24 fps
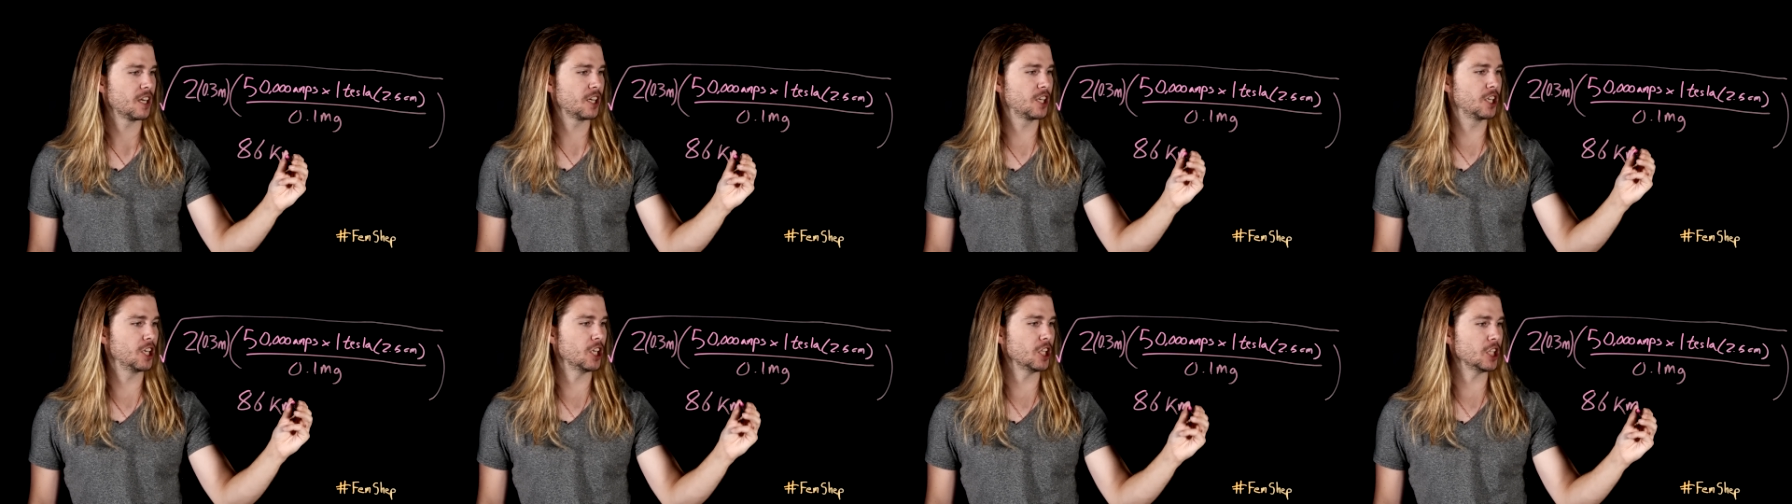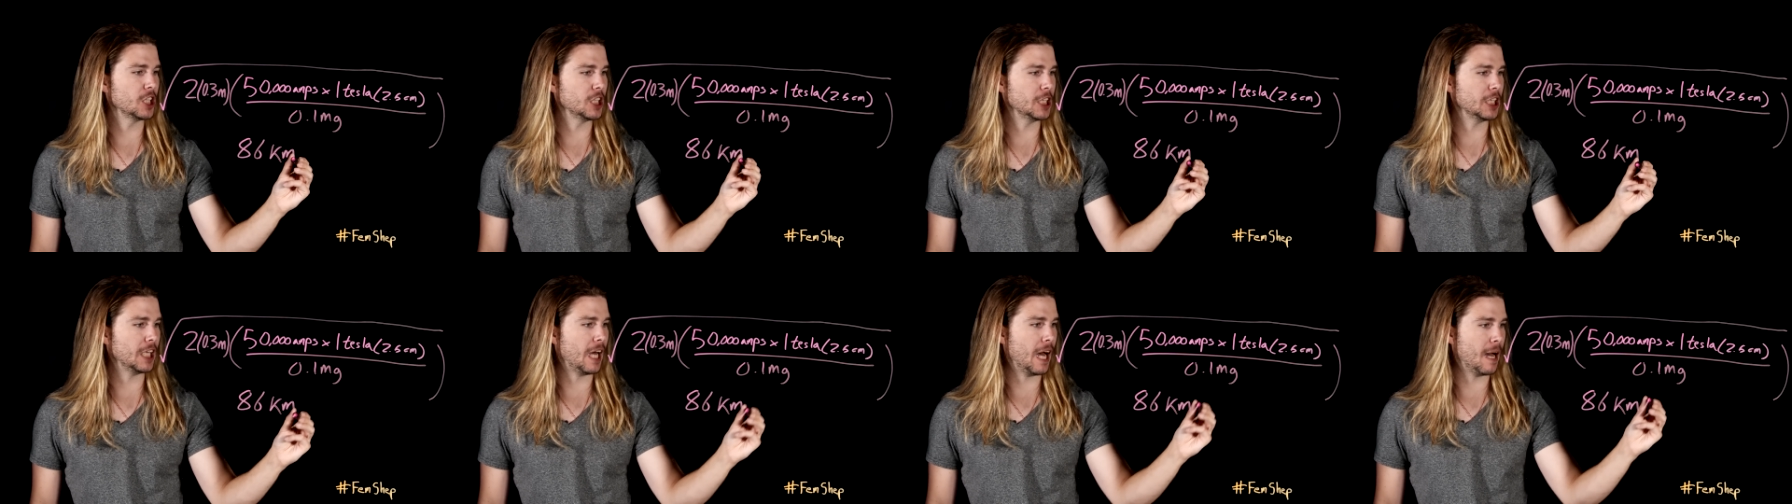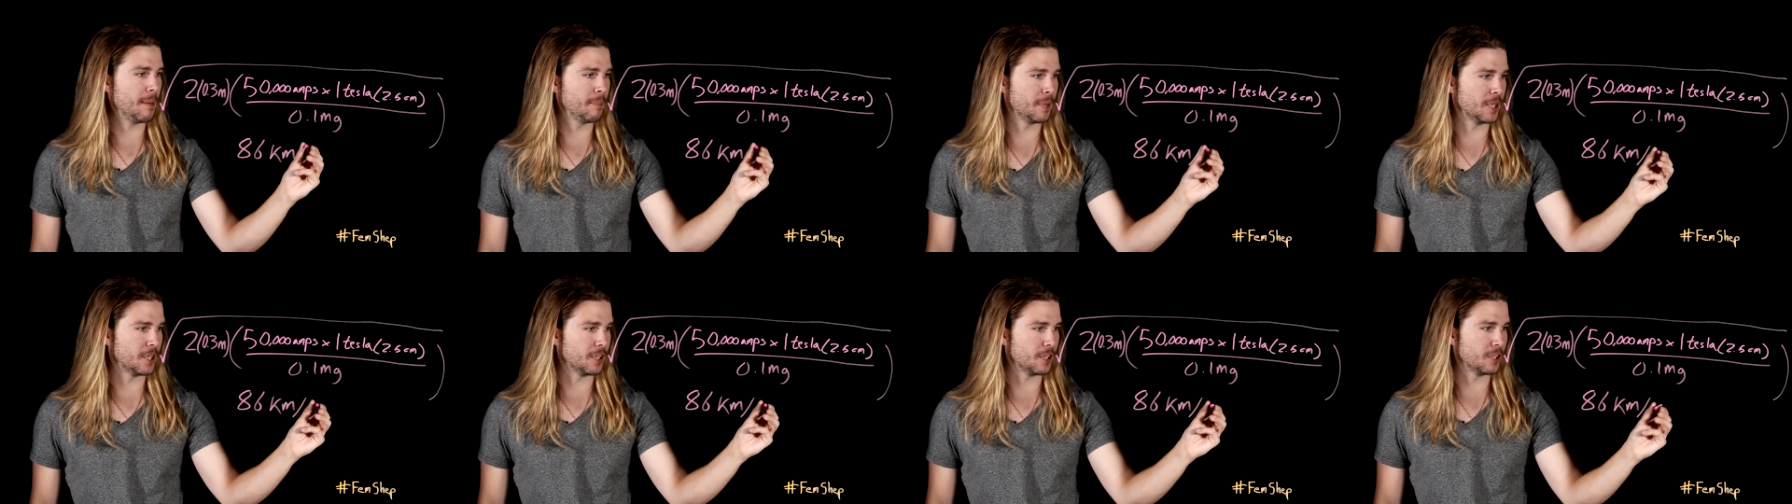
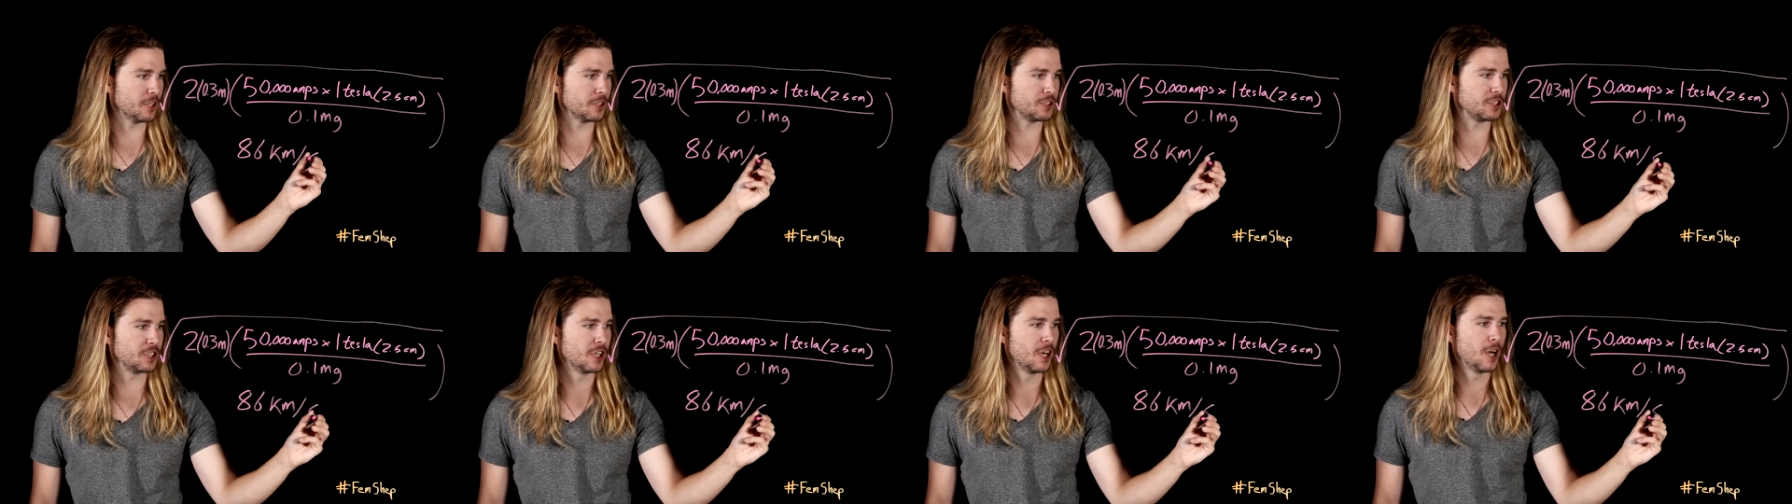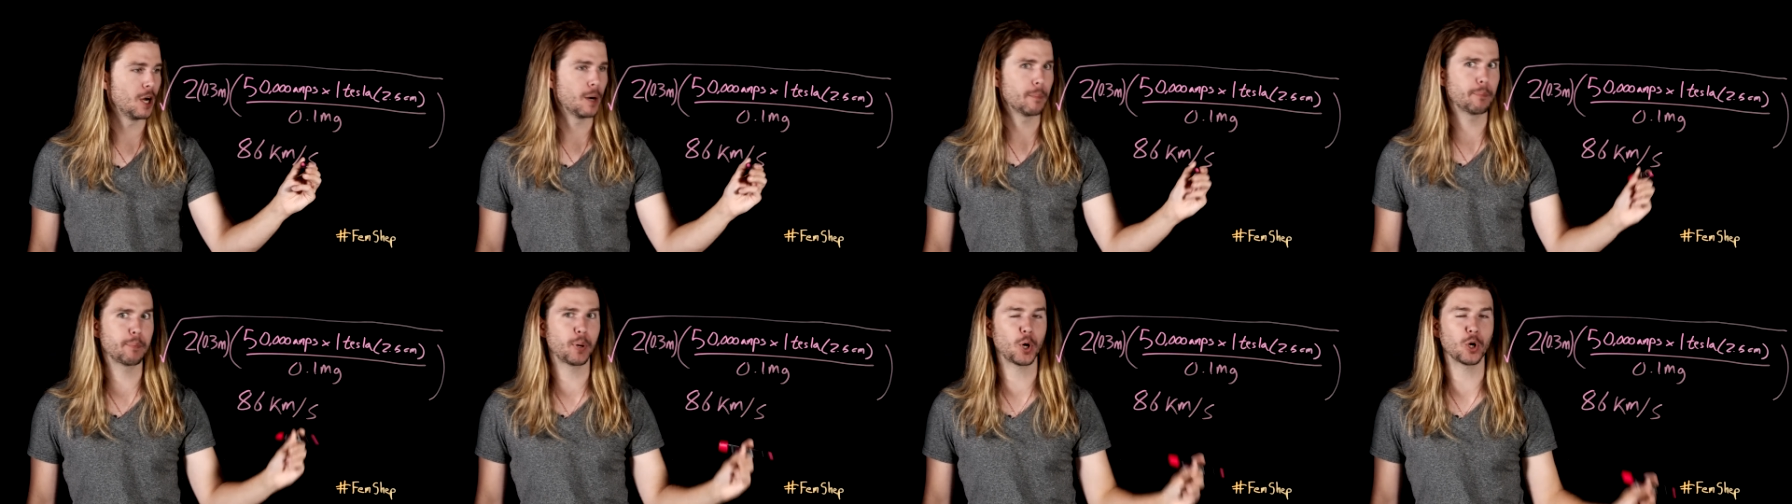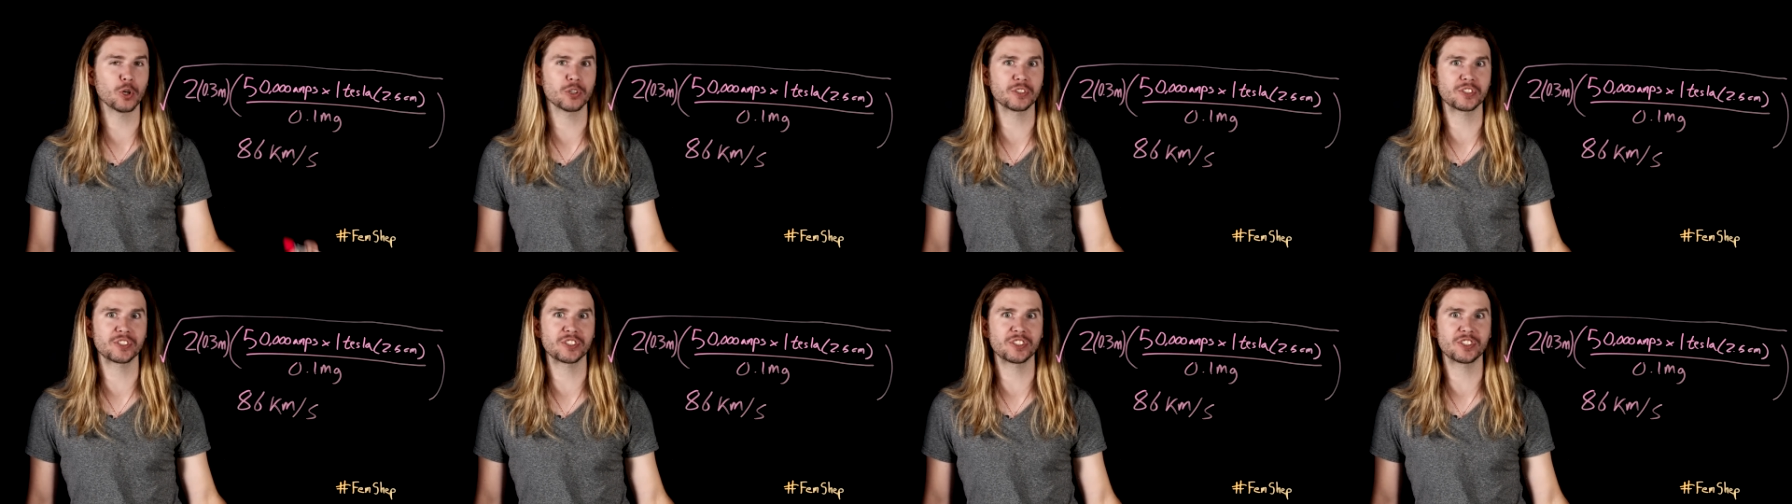kilometers
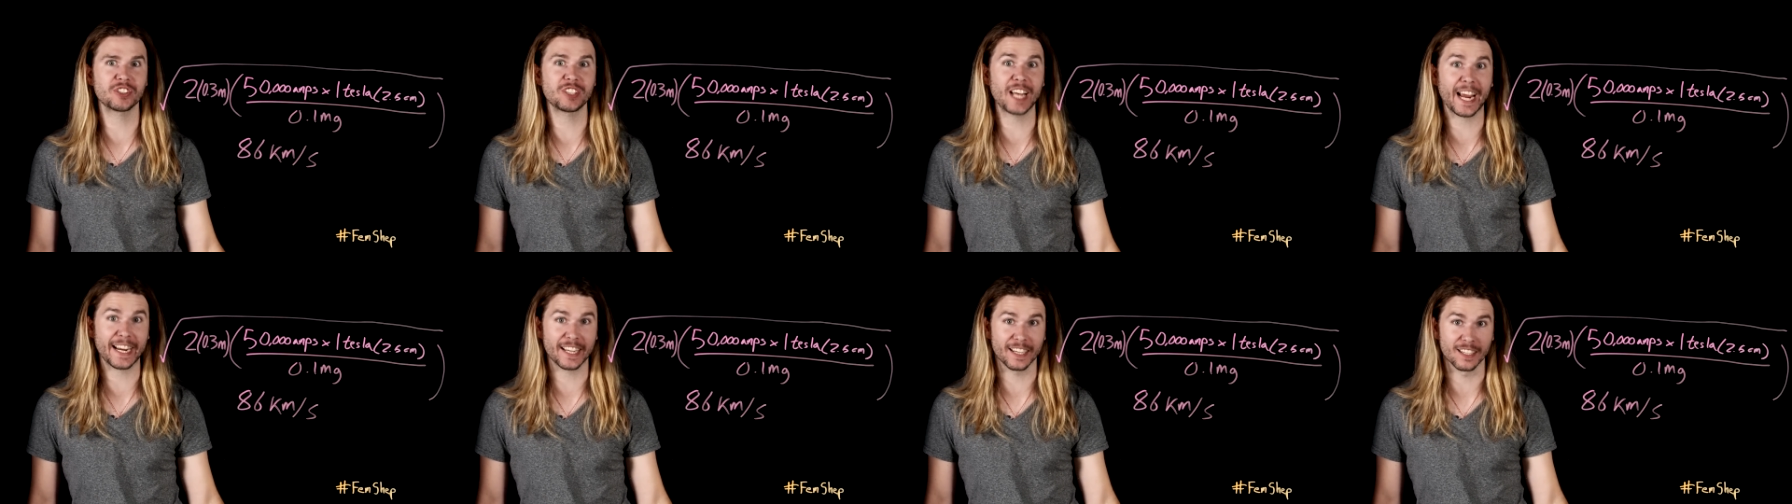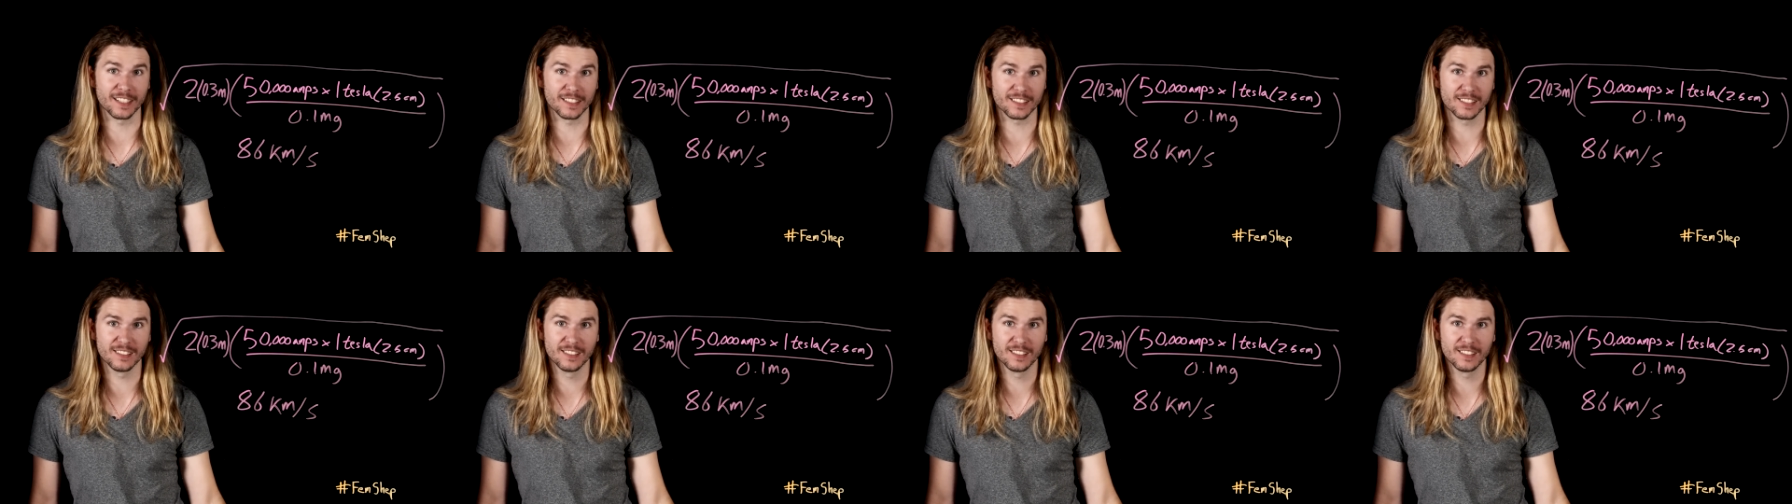per second.